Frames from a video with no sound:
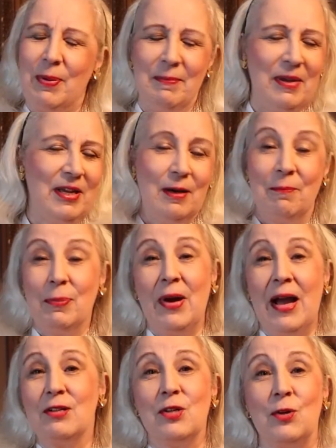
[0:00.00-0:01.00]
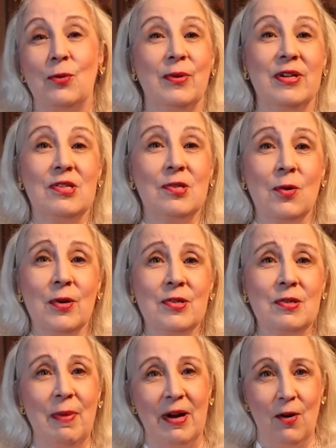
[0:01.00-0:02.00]
be a practical
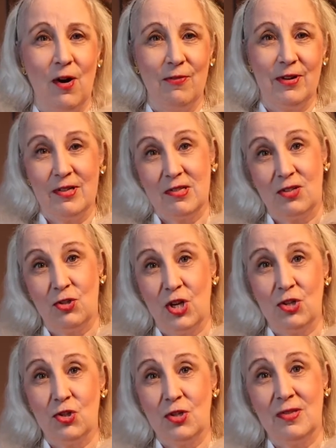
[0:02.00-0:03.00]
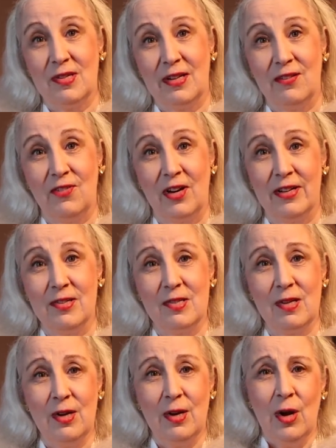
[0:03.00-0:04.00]
resource by offering suggestions and
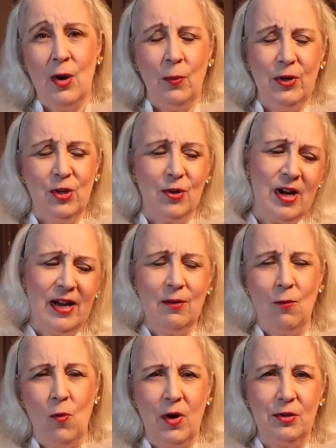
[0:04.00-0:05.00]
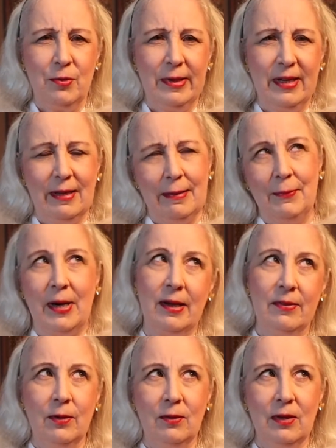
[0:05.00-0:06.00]
advice when you're kind of wondering, am I
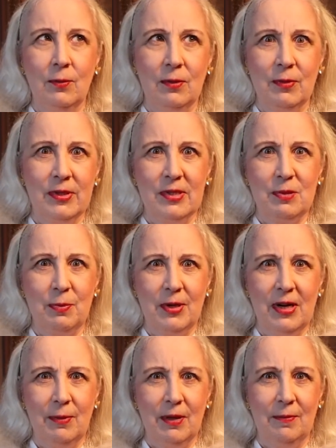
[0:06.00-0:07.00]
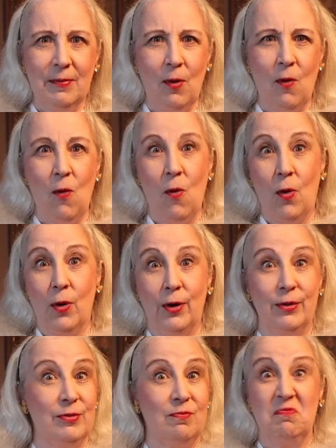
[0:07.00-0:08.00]
the only one with this problem?
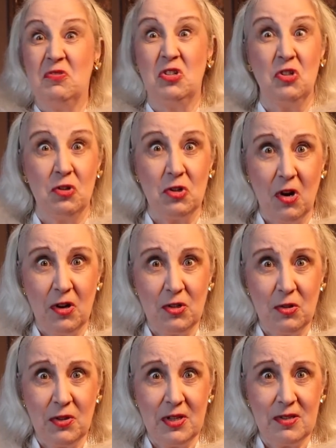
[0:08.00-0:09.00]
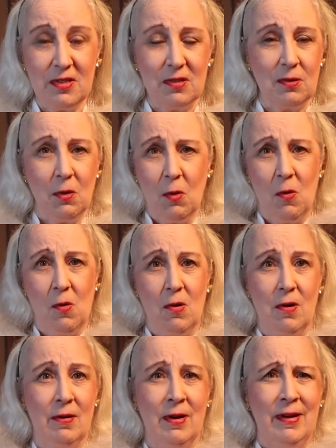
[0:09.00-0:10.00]
Or does your dog do this?
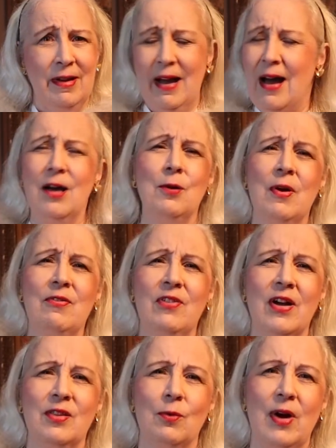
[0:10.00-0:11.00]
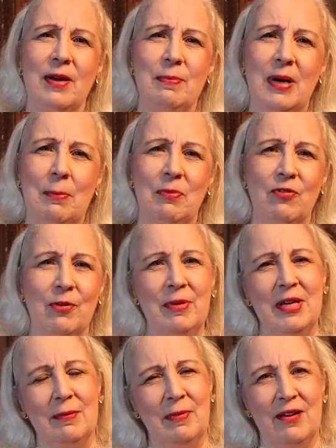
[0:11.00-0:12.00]
Or how do I find the right pup for
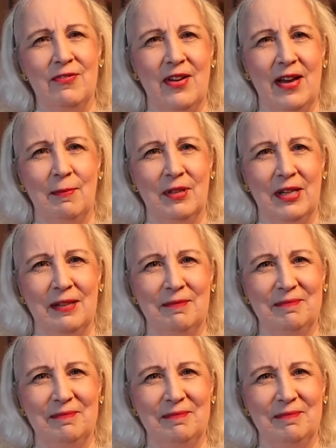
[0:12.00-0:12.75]
me and my family?